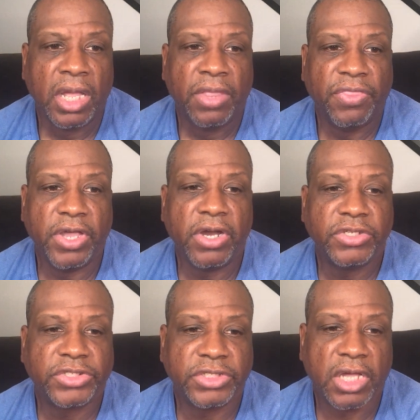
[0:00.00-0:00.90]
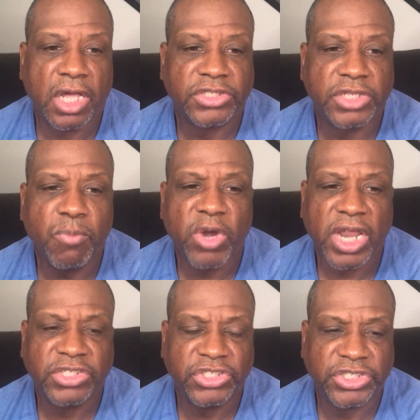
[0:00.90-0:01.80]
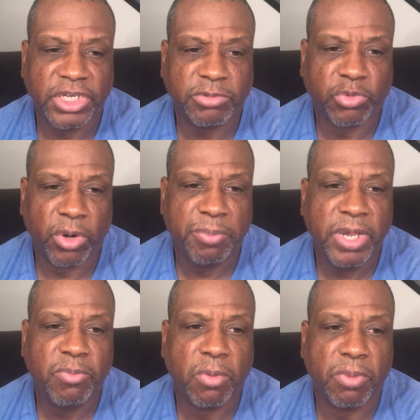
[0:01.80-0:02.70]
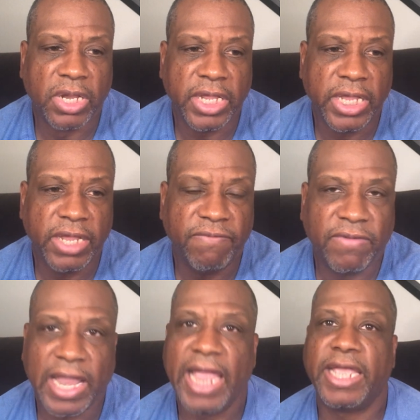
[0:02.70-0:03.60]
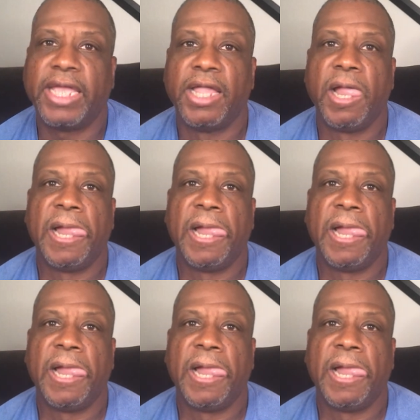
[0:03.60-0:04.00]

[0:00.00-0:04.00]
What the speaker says: There's some relationships where people believe, like,